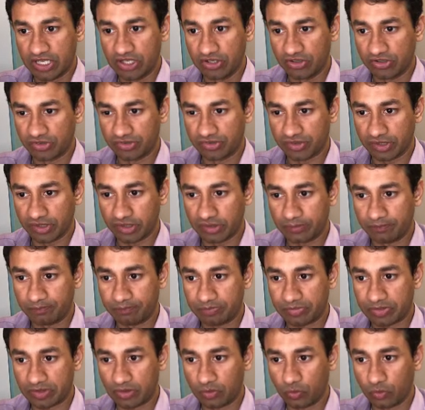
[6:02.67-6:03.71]
is null,
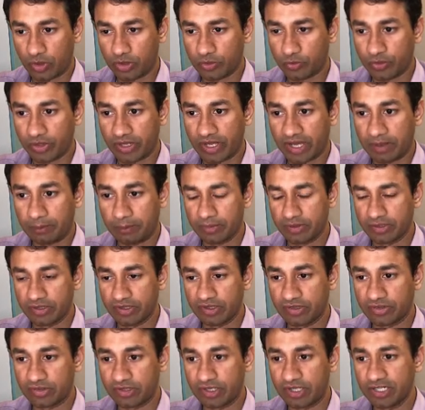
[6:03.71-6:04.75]
what would happen
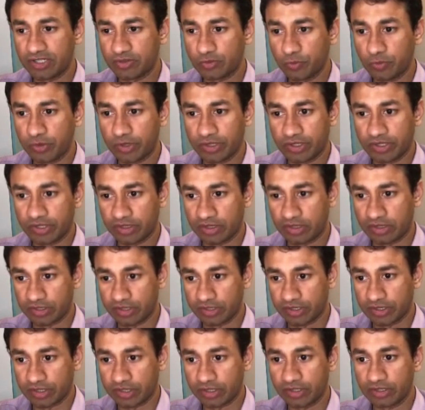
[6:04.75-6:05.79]
is it would
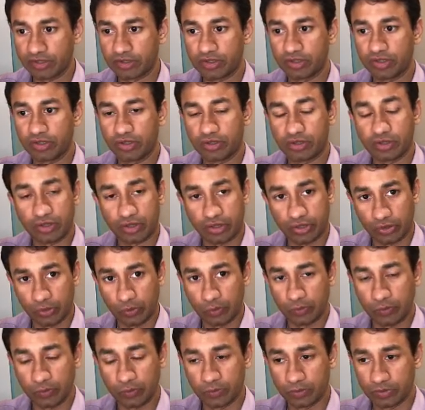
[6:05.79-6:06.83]
return
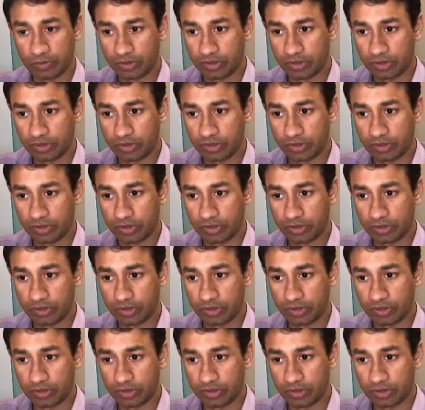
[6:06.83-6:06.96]
true